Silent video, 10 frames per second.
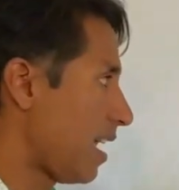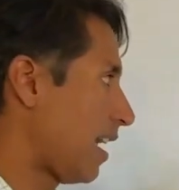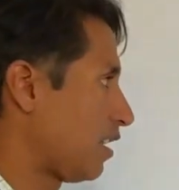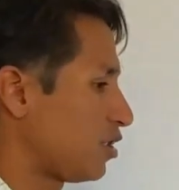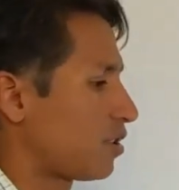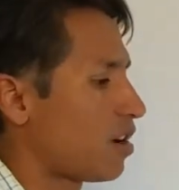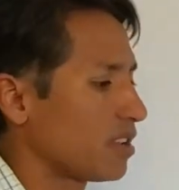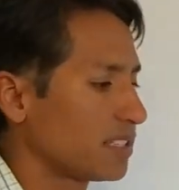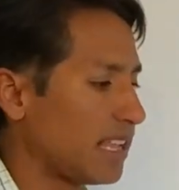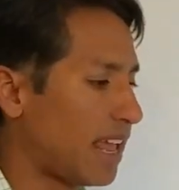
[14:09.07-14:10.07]
and you're
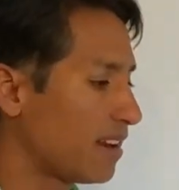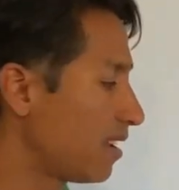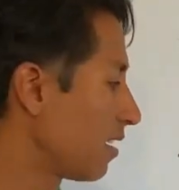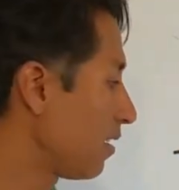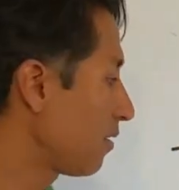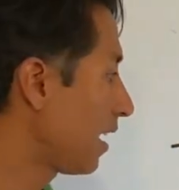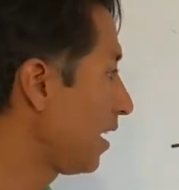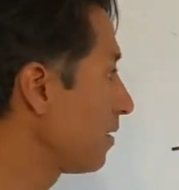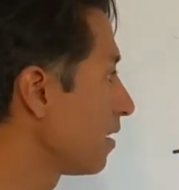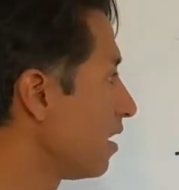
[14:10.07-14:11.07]
all set.
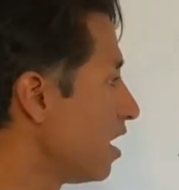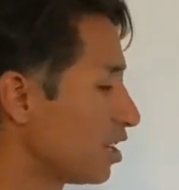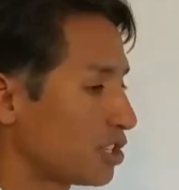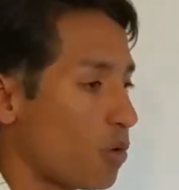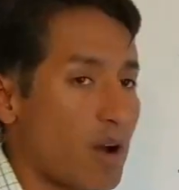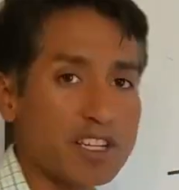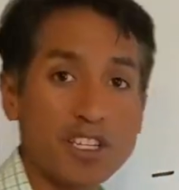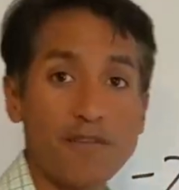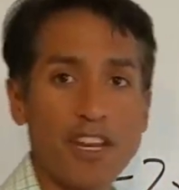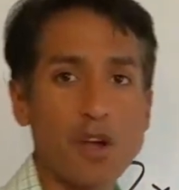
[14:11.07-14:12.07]
Okay, so watch
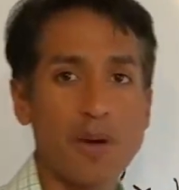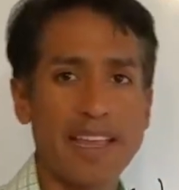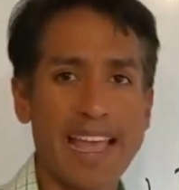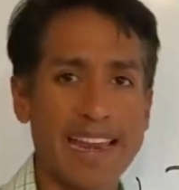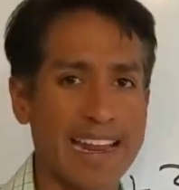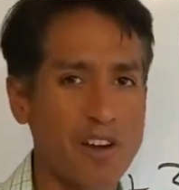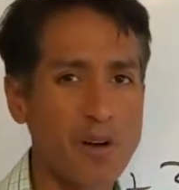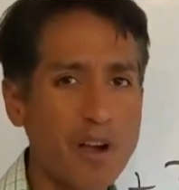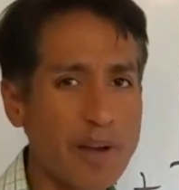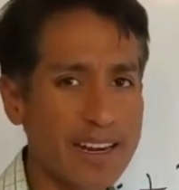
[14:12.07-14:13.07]
the video again. I know
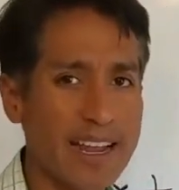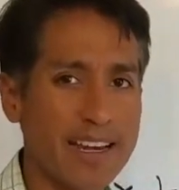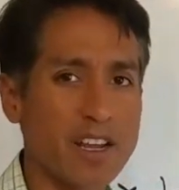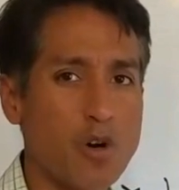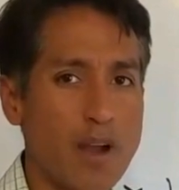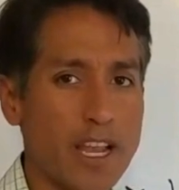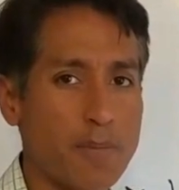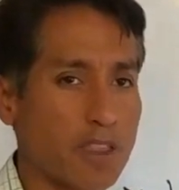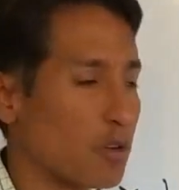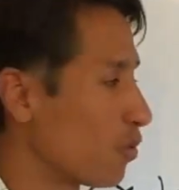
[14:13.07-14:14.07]
I went kind of quick,
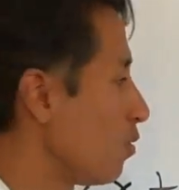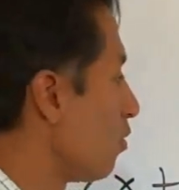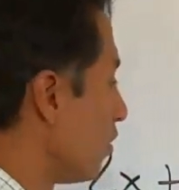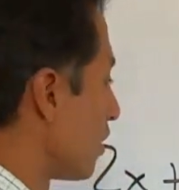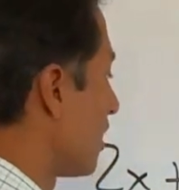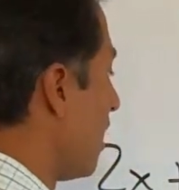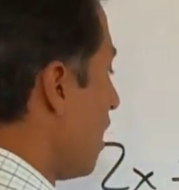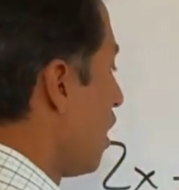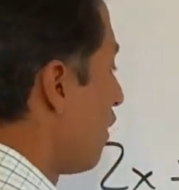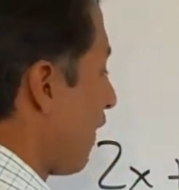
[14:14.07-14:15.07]
but the rules
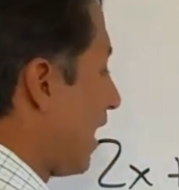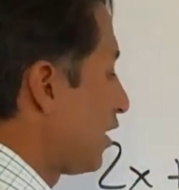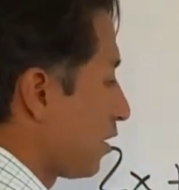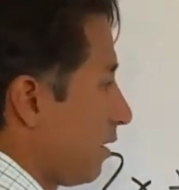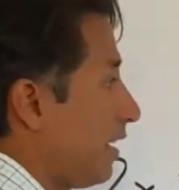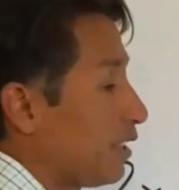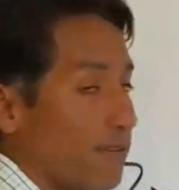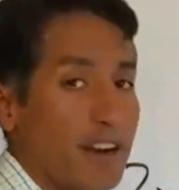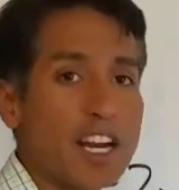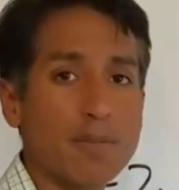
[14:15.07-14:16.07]
of isolating the
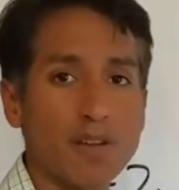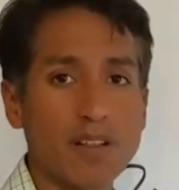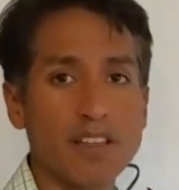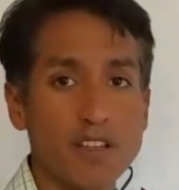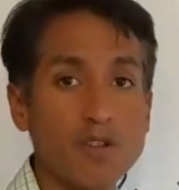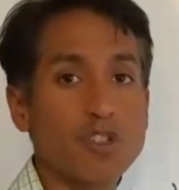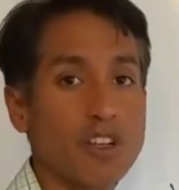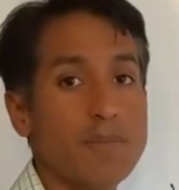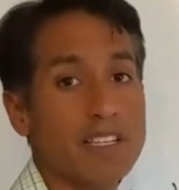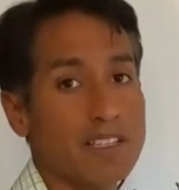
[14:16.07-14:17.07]
variable, you
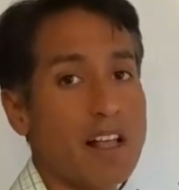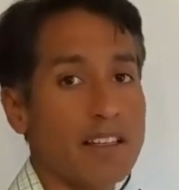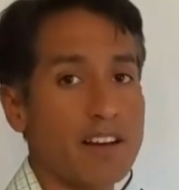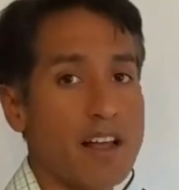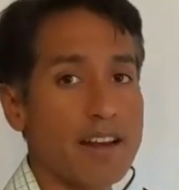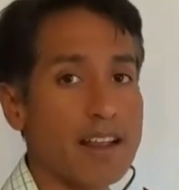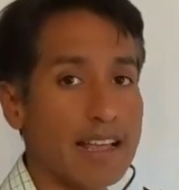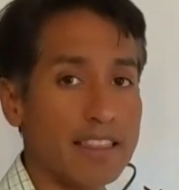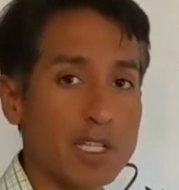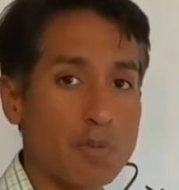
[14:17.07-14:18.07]
should be solid on.
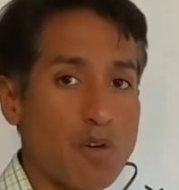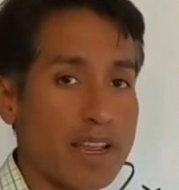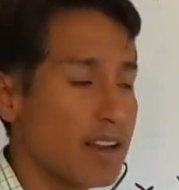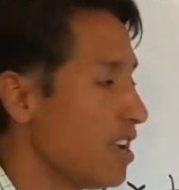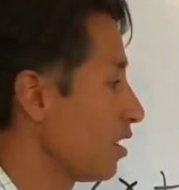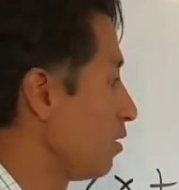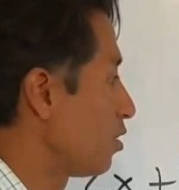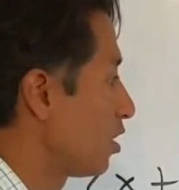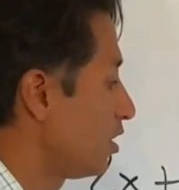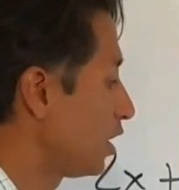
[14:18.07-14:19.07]
At this point, you
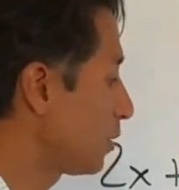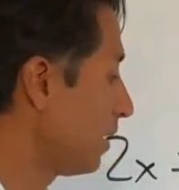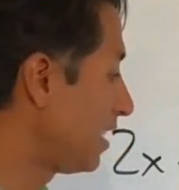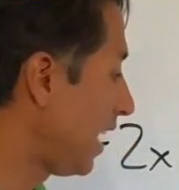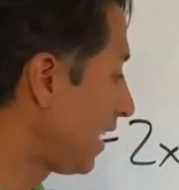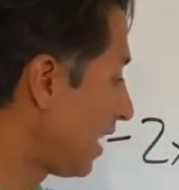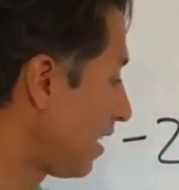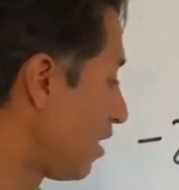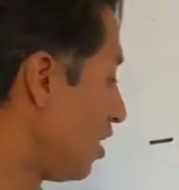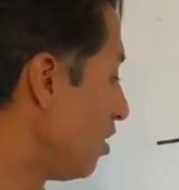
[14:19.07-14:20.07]
should just be taking
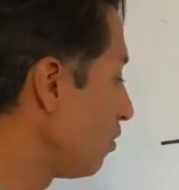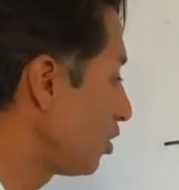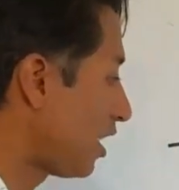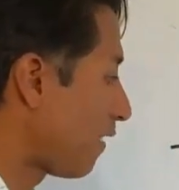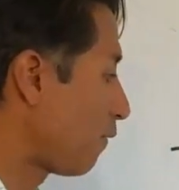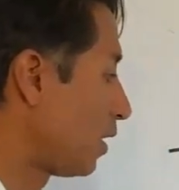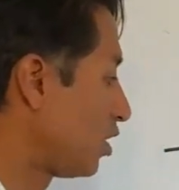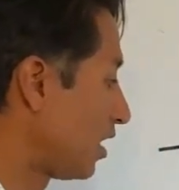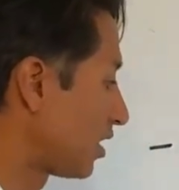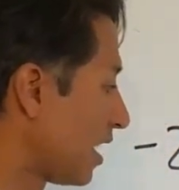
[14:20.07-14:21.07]
in the new stuff,
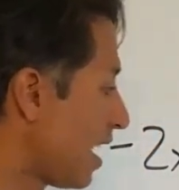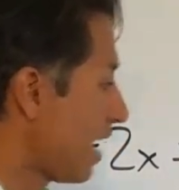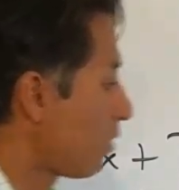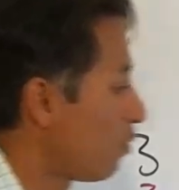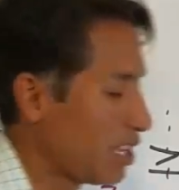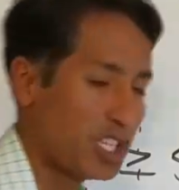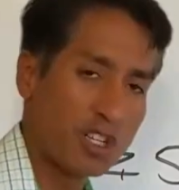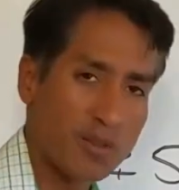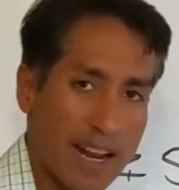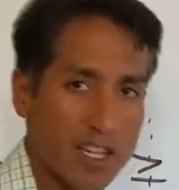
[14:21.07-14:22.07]
which is which
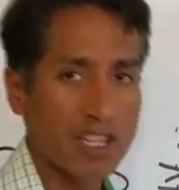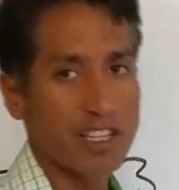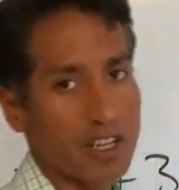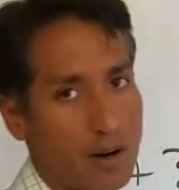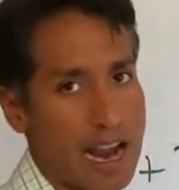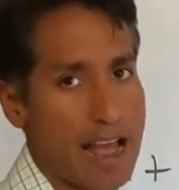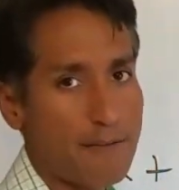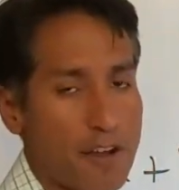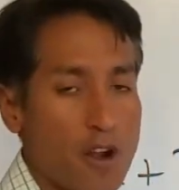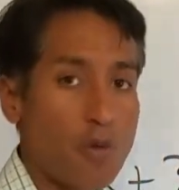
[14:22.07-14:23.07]
direction to
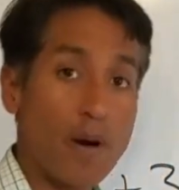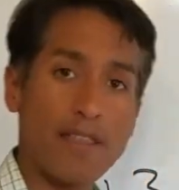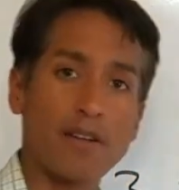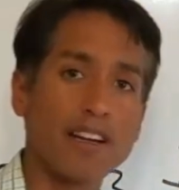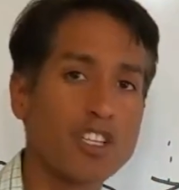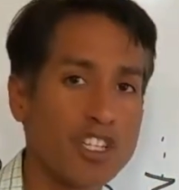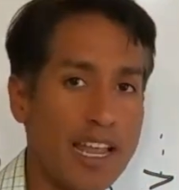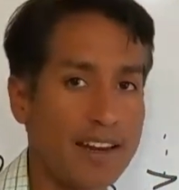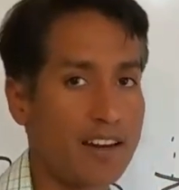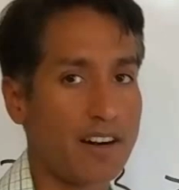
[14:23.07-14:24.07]
graph, whether it's
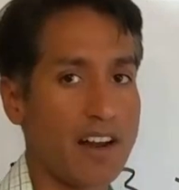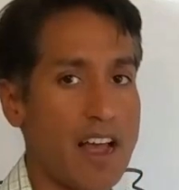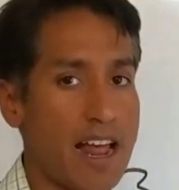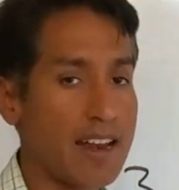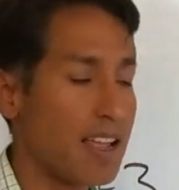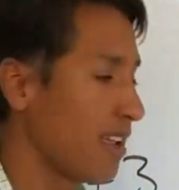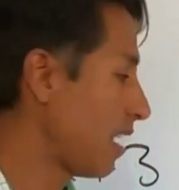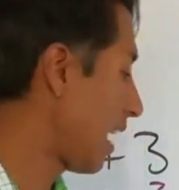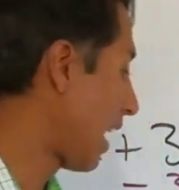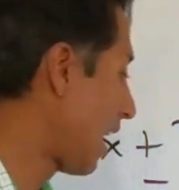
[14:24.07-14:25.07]
shaded or not,
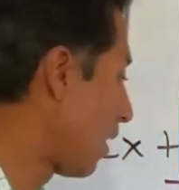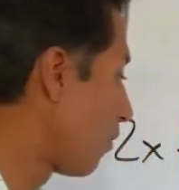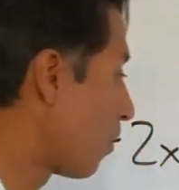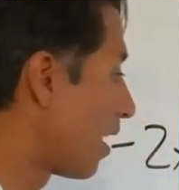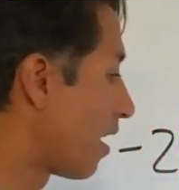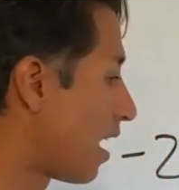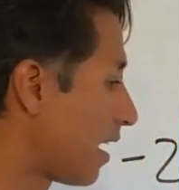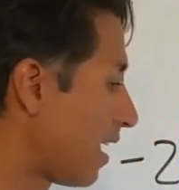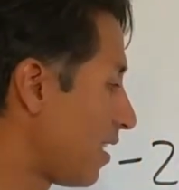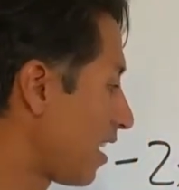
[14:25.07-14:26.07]
and whatnot.
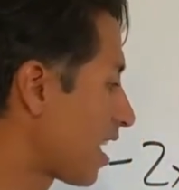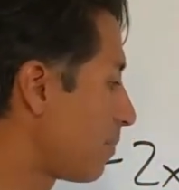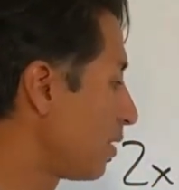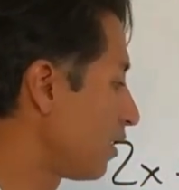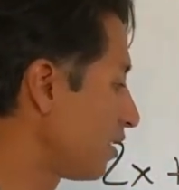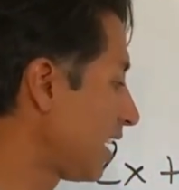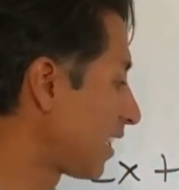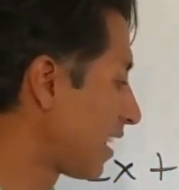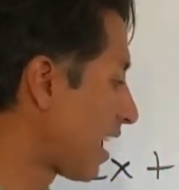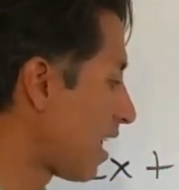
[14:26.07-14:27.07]
And then a couple little
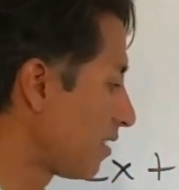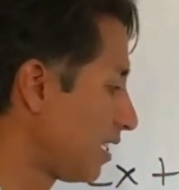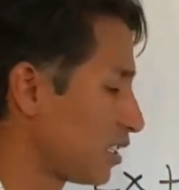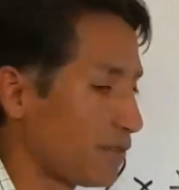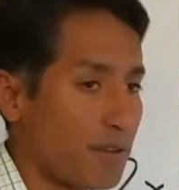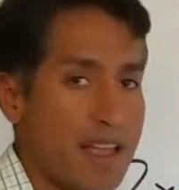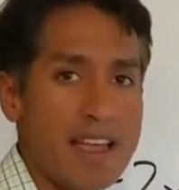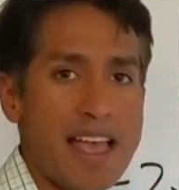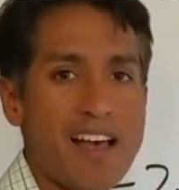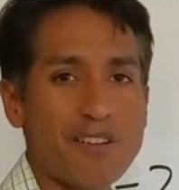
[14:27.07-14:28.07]
technicalities of
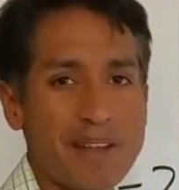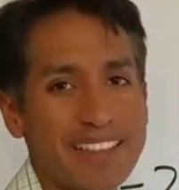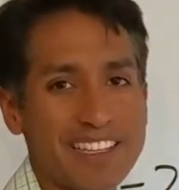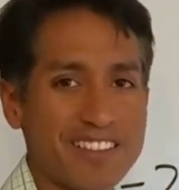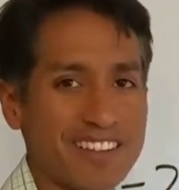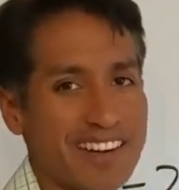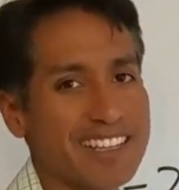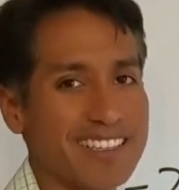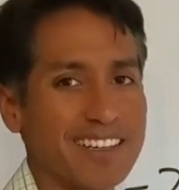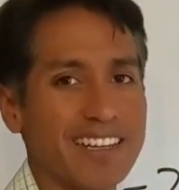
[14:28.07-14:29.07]
how to make these look
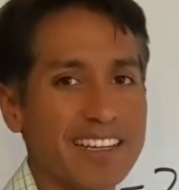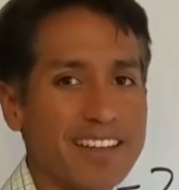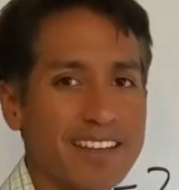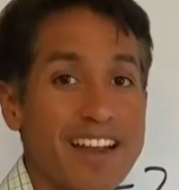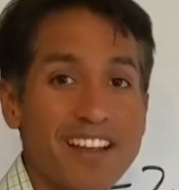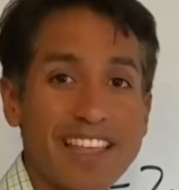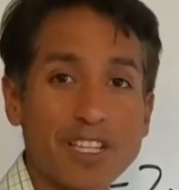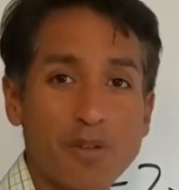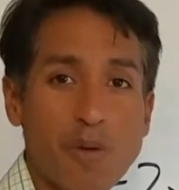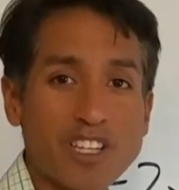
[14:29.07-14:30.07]
nice and neat.
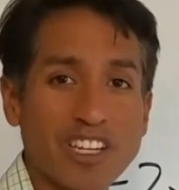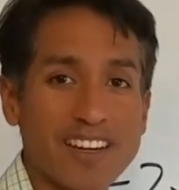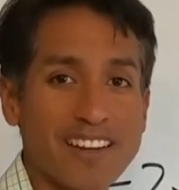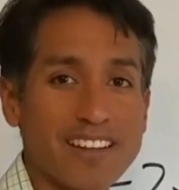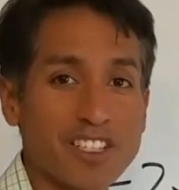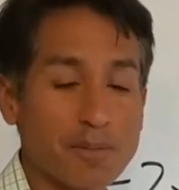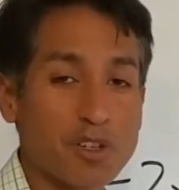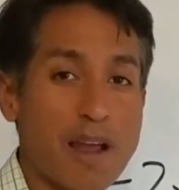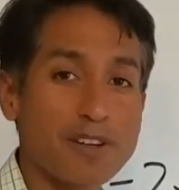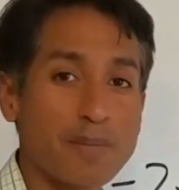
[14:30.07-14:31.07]
Thanks for watching.
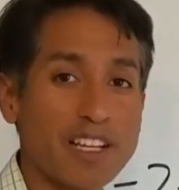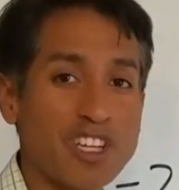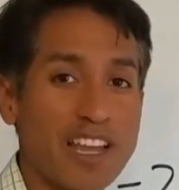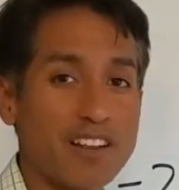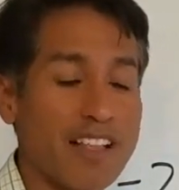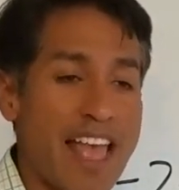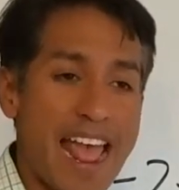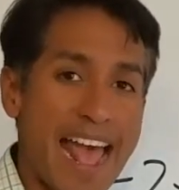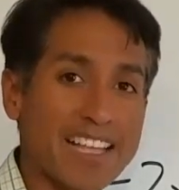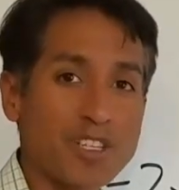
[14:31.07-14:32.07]
Subscribe to my channel,
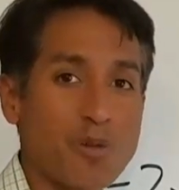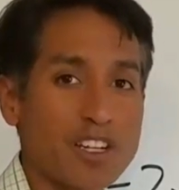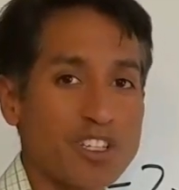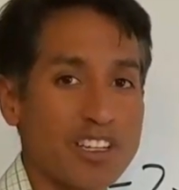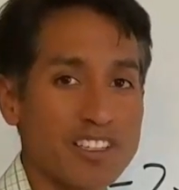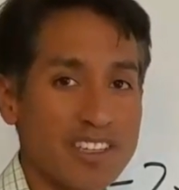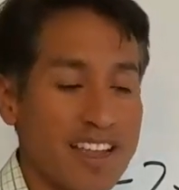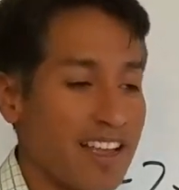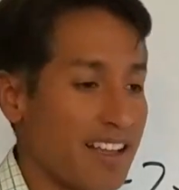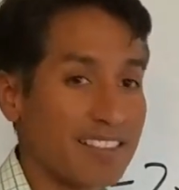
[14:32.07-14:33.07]
ask questions.
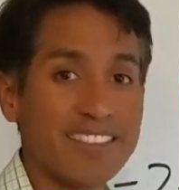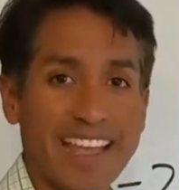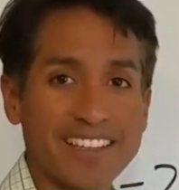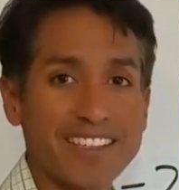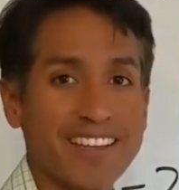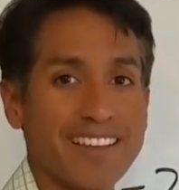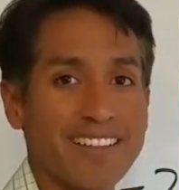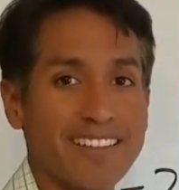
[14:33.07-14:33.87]
Thanks.